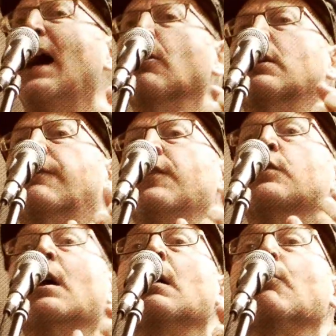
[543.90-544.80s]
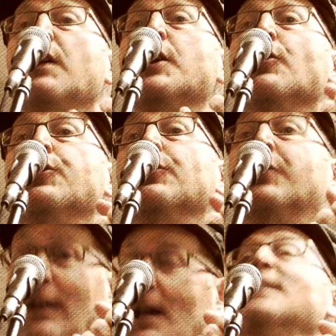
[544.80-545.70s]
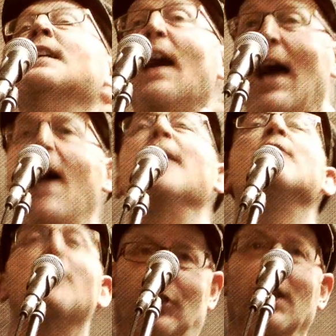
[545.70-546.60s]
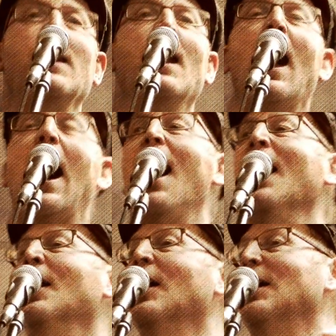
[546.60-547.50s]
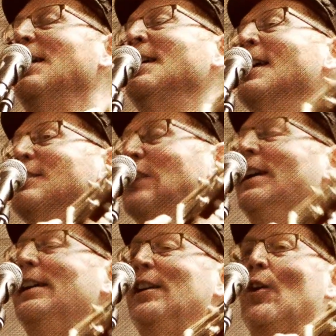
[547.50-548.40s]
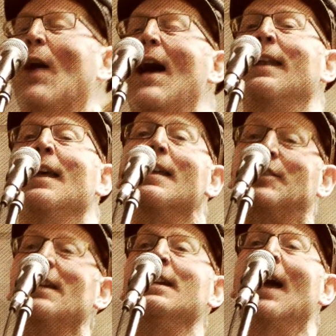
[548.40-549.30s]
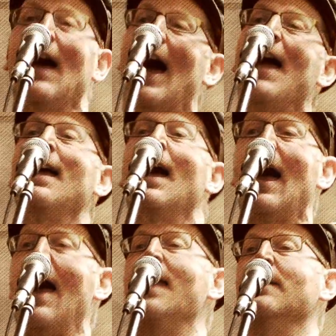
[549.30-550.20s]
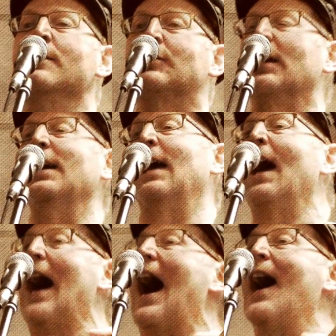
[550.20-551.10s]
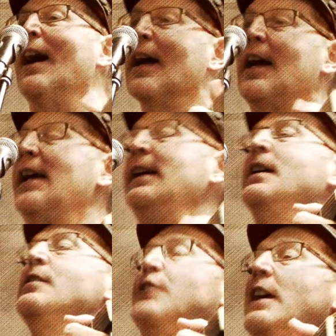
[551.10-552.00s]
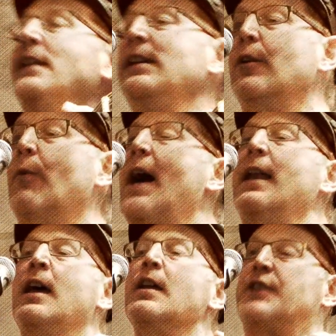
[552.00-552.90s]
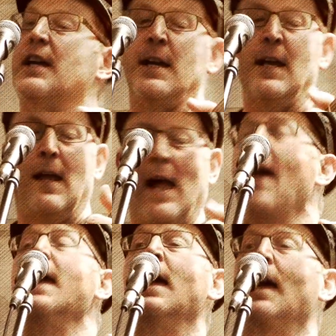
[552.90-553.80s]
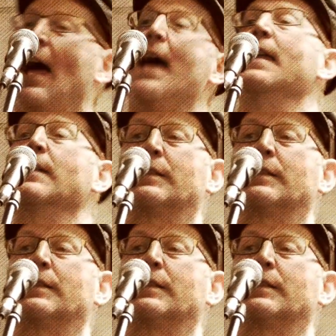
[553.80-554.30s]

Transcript: at redundant. A N T R E D U N D A N T R E D U N D A N